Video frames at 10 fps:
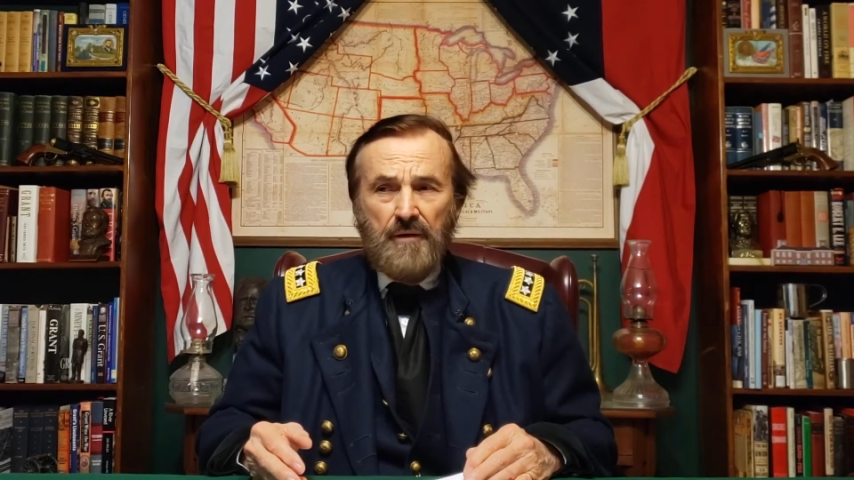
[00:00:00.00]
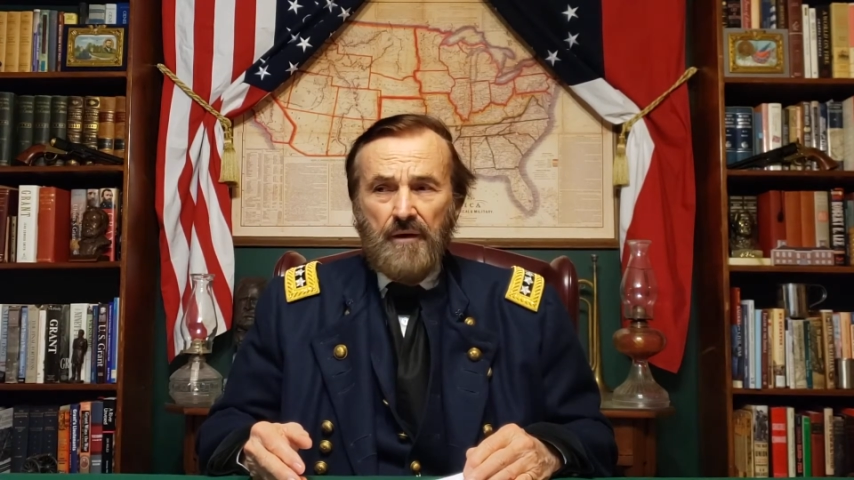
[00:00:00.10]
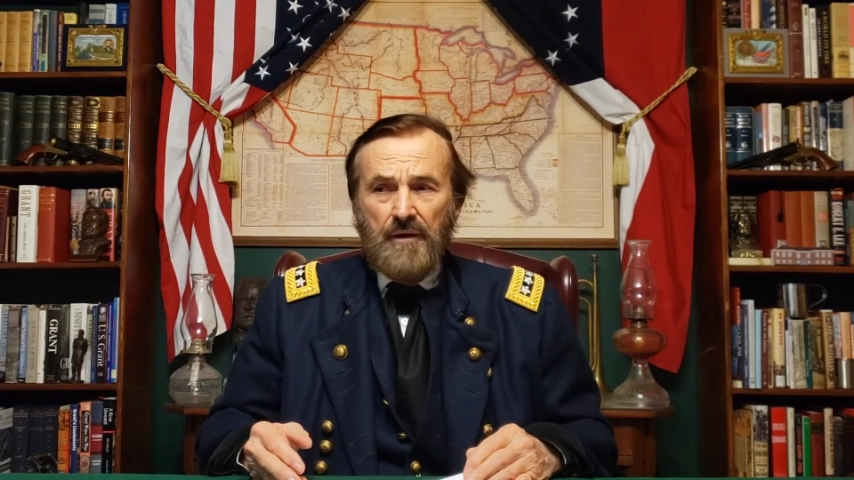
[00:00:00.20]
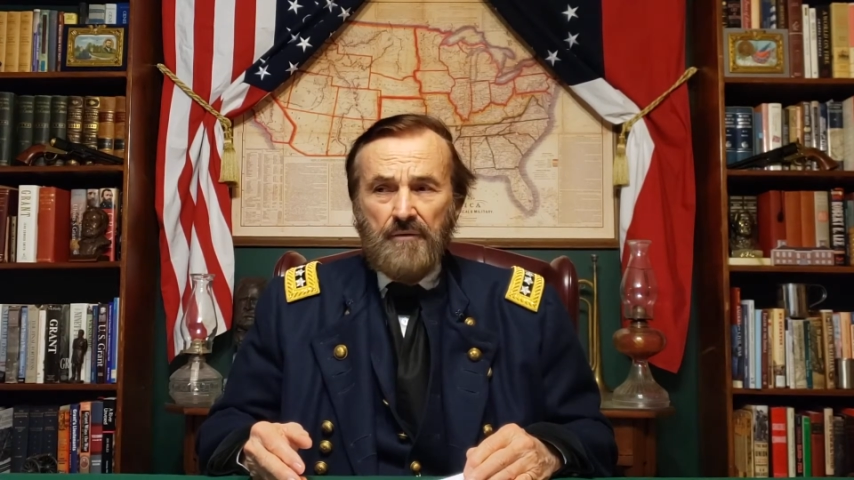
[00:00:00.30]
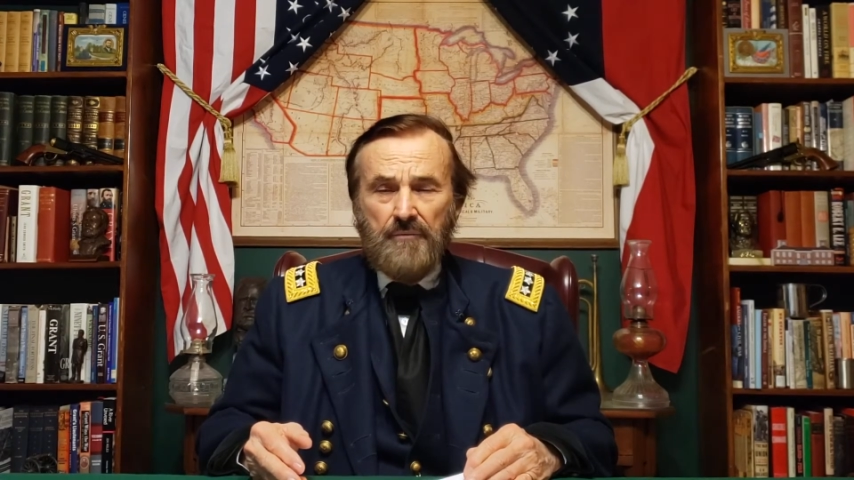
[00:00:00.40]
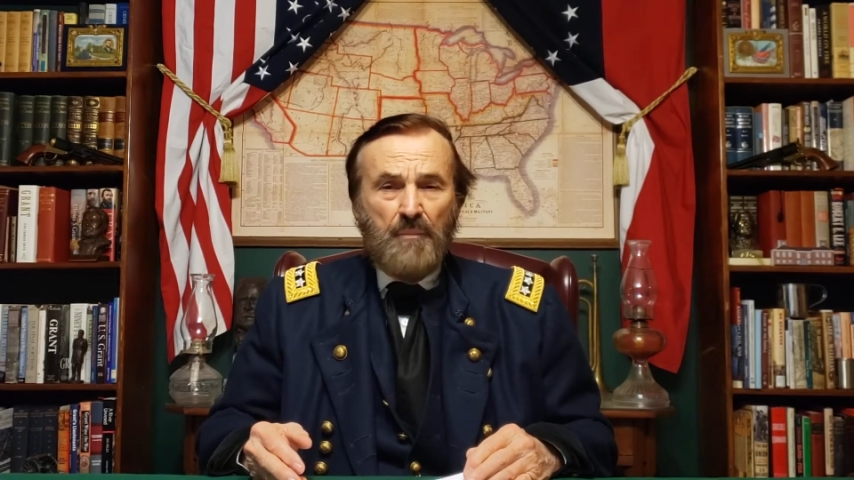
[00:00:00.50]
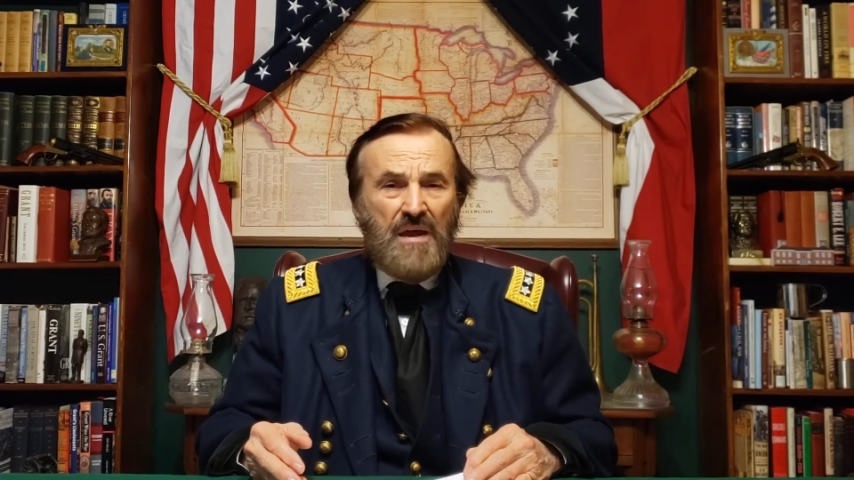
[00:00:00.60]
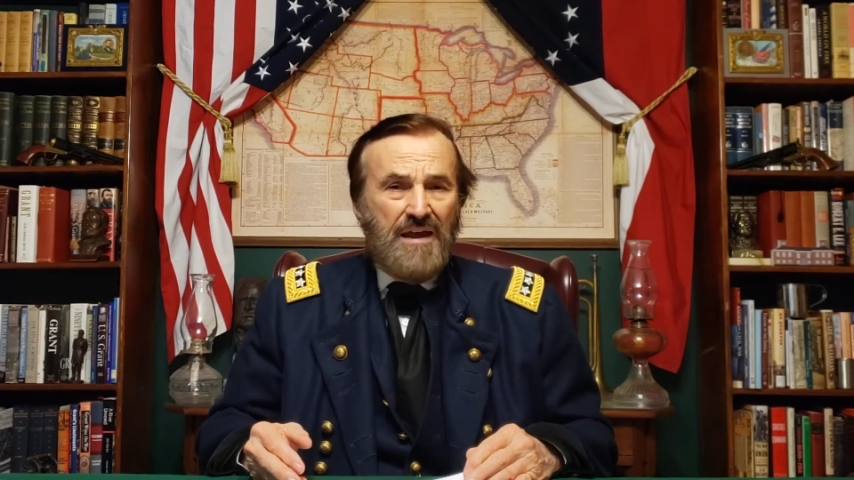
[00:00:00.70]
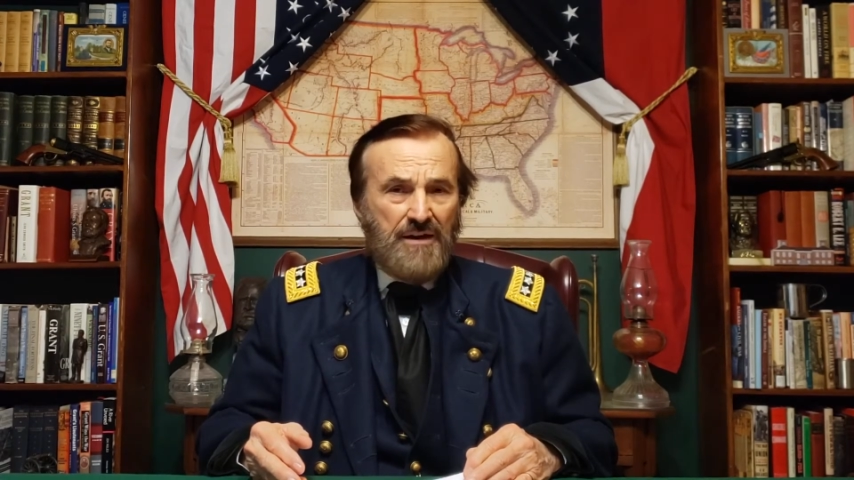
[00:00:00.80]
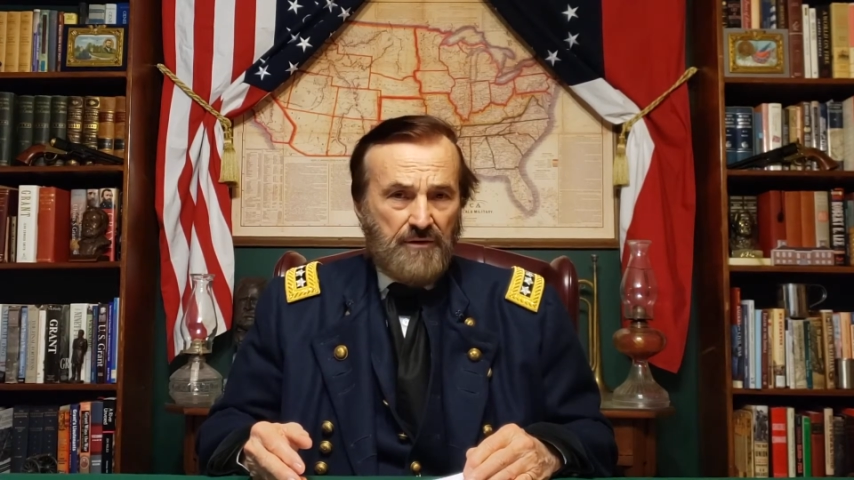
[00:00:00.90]
and
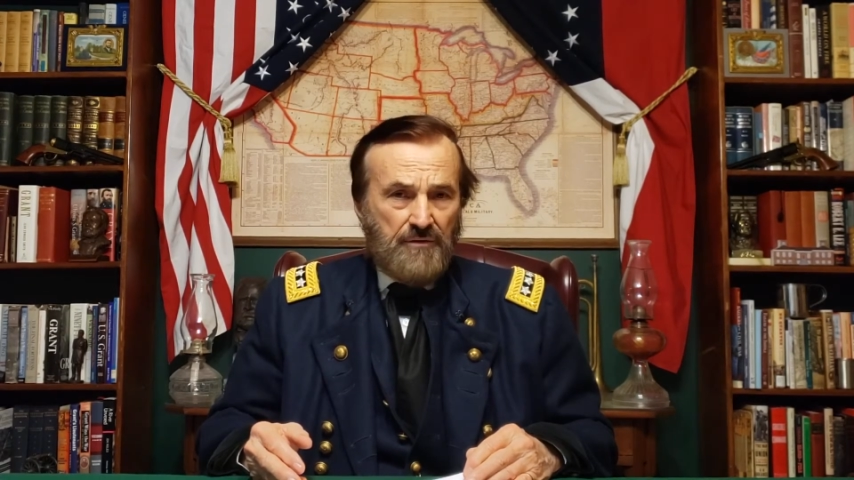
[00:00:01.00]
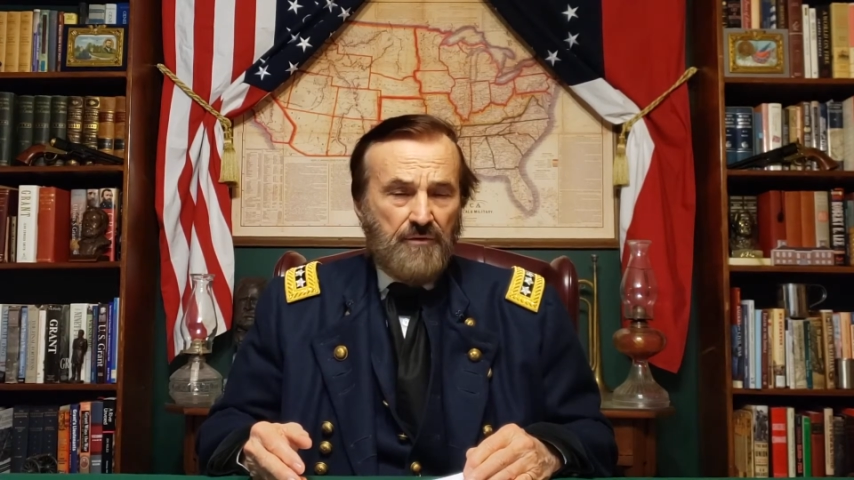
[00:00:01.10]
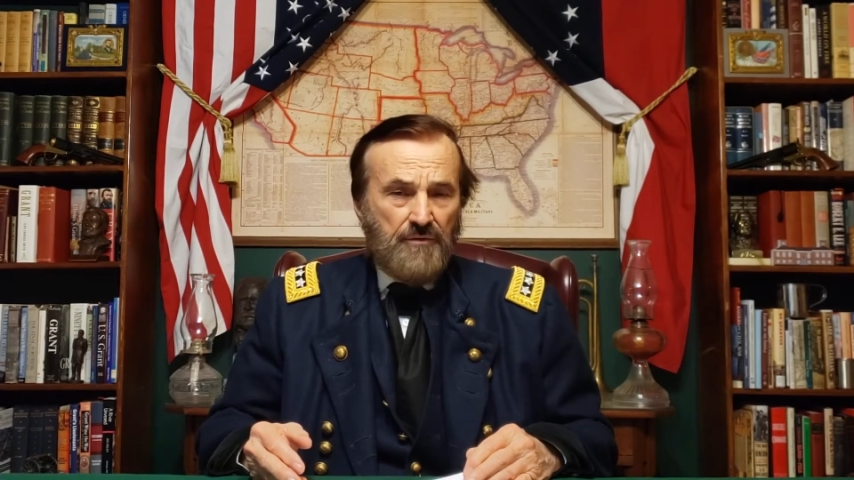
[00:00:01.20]
Manning,